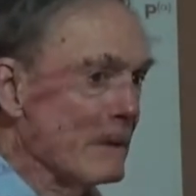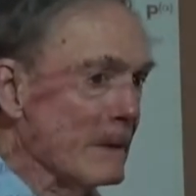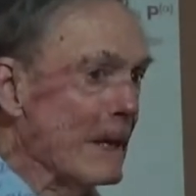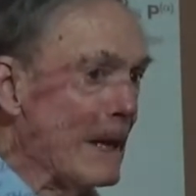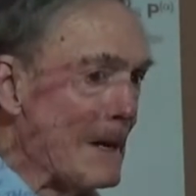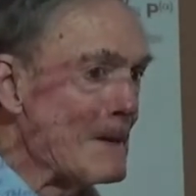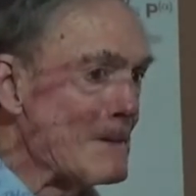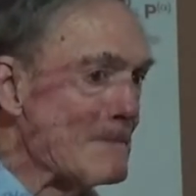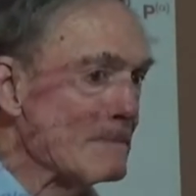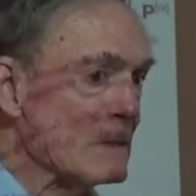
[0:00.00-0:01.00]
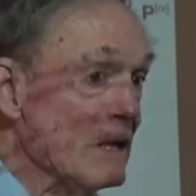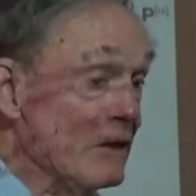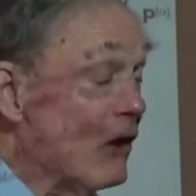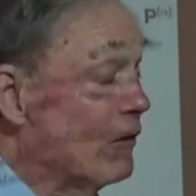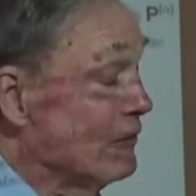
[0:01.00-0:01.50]
Yeah.
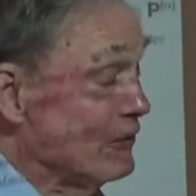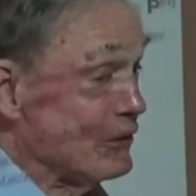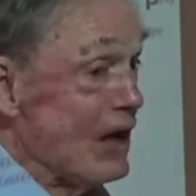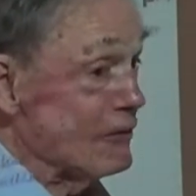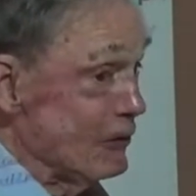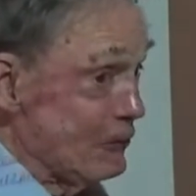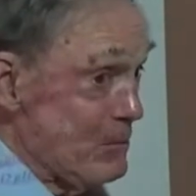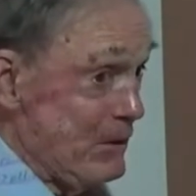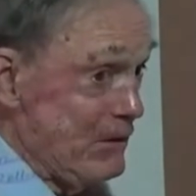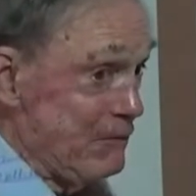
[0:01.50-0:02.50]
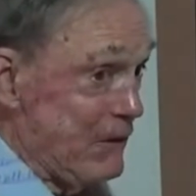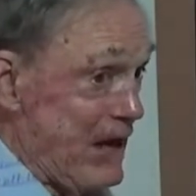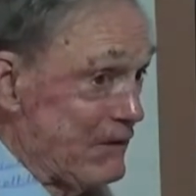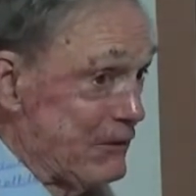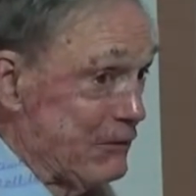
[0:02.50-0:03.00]
Now if it's got those repeated
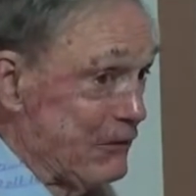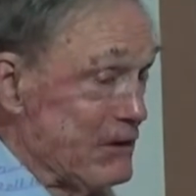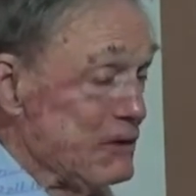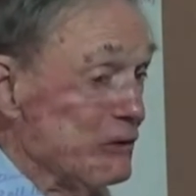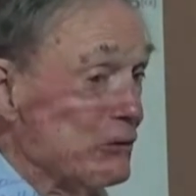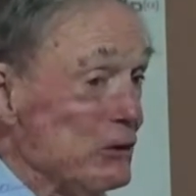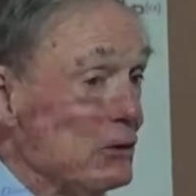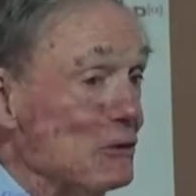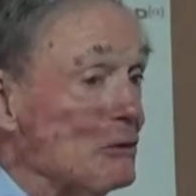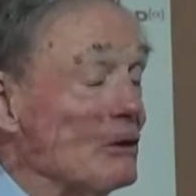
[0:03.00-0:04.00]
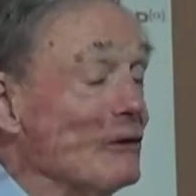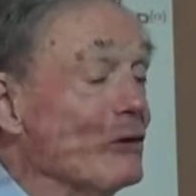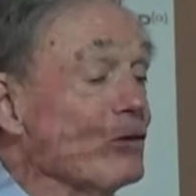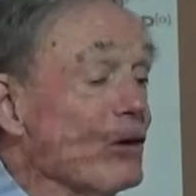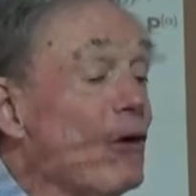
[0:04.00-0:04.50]
factors, then you, you
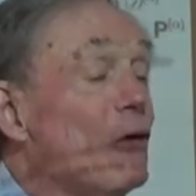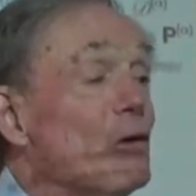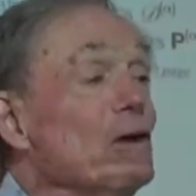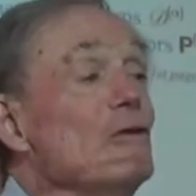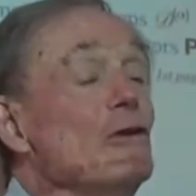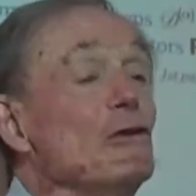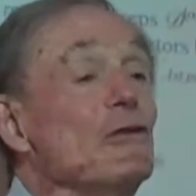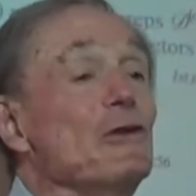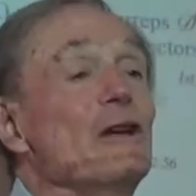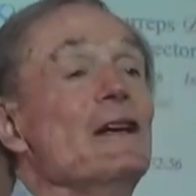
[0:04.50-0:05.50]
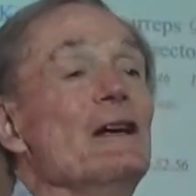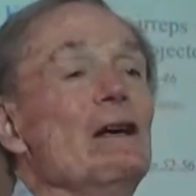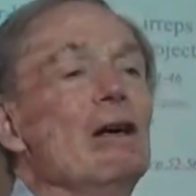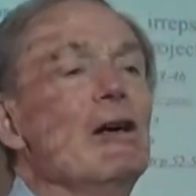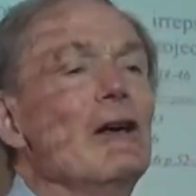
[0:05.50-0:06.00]
there's a whole industry
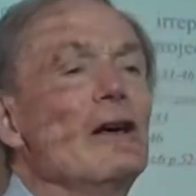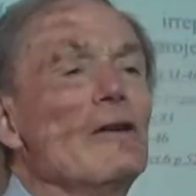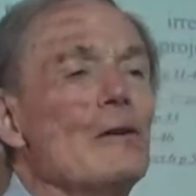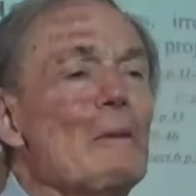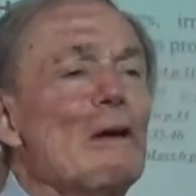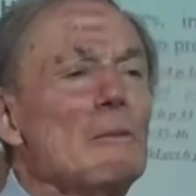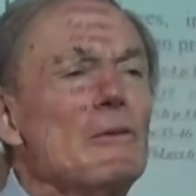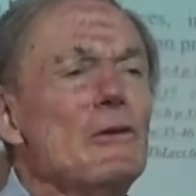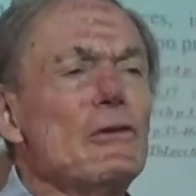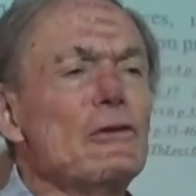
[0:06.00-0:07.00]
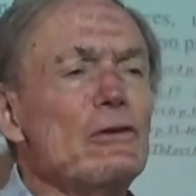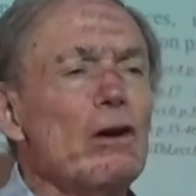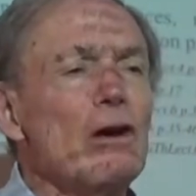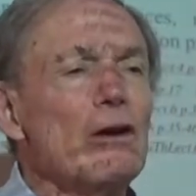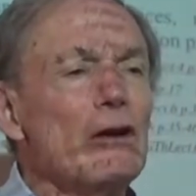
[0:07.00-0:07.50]
uh, the mathematicians
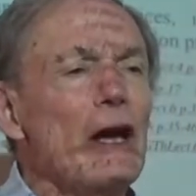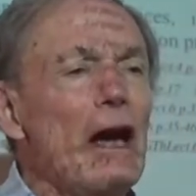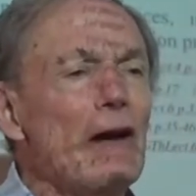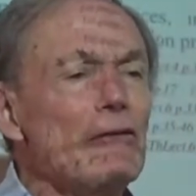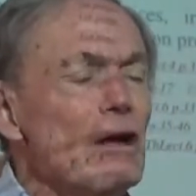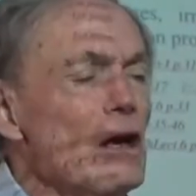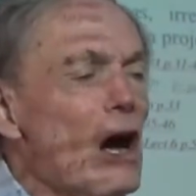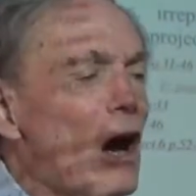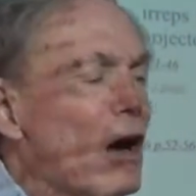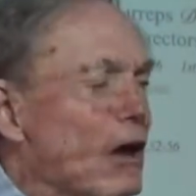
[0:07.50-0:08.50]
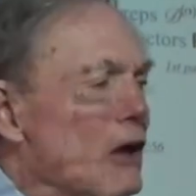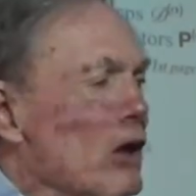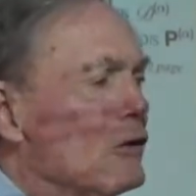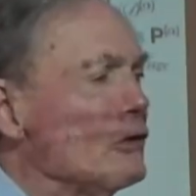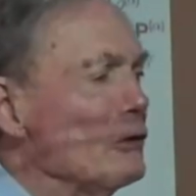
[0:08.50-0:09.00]
uh, have uh,
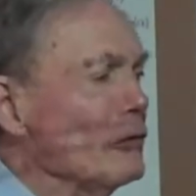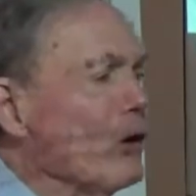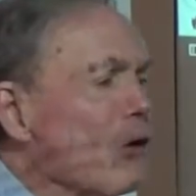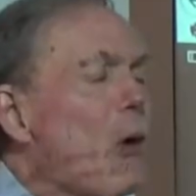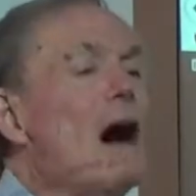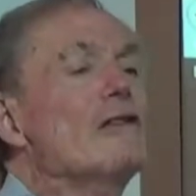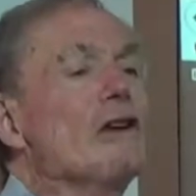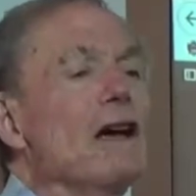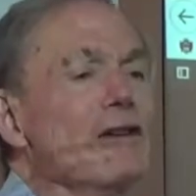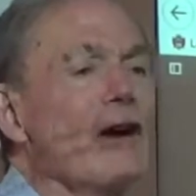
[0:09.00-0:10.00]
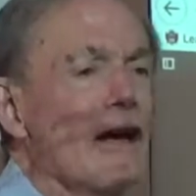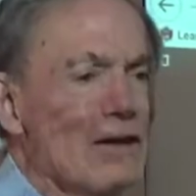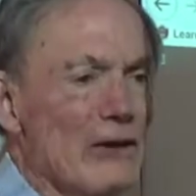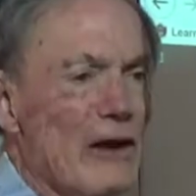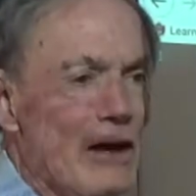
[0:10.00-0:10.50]
to
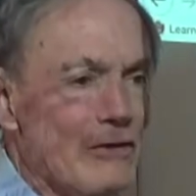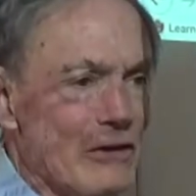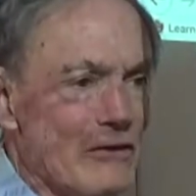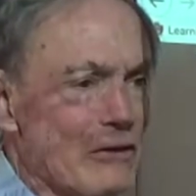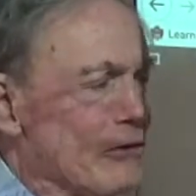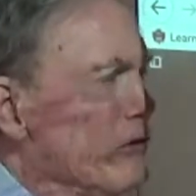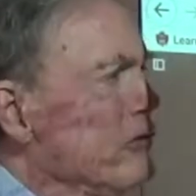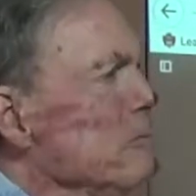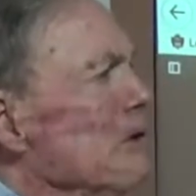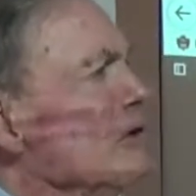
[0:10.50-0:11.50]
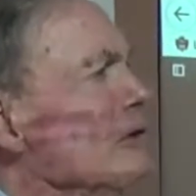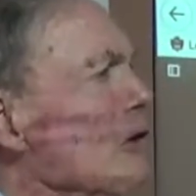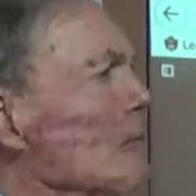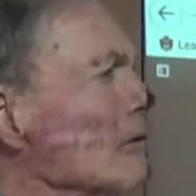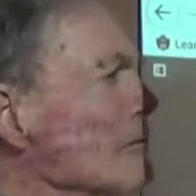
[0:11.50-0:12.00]
quasi-diagonalize it. There's a Smith
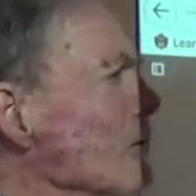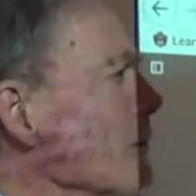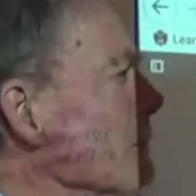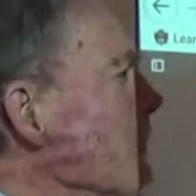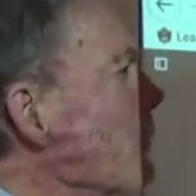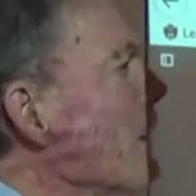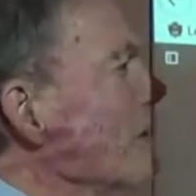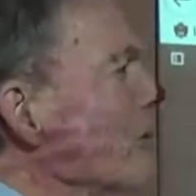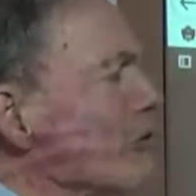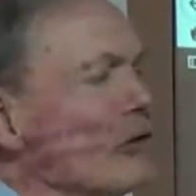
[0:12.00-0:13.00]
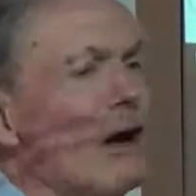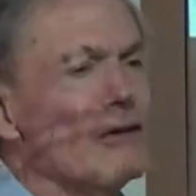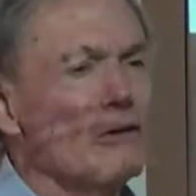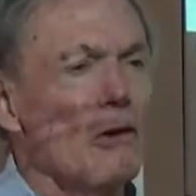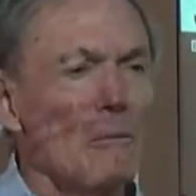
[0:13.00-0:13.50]
normal form, a
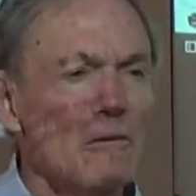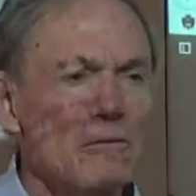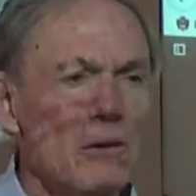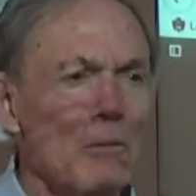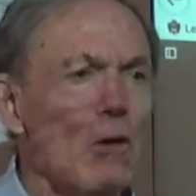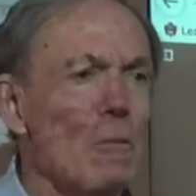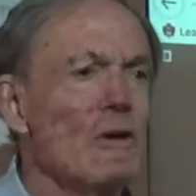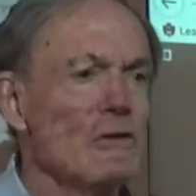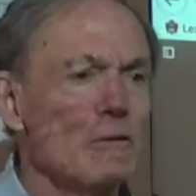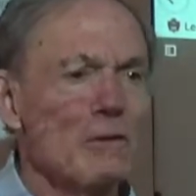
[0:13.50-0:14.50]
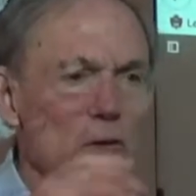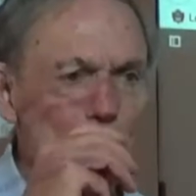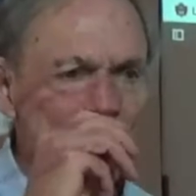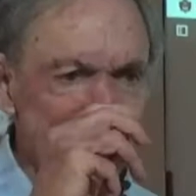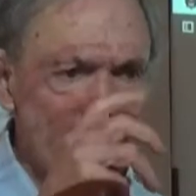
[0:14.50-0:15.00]
Weierstrass normal form, a whole bunch of different
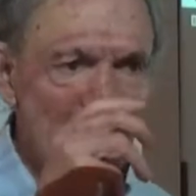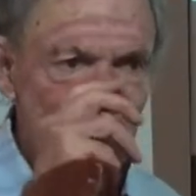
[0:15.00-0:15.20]
ways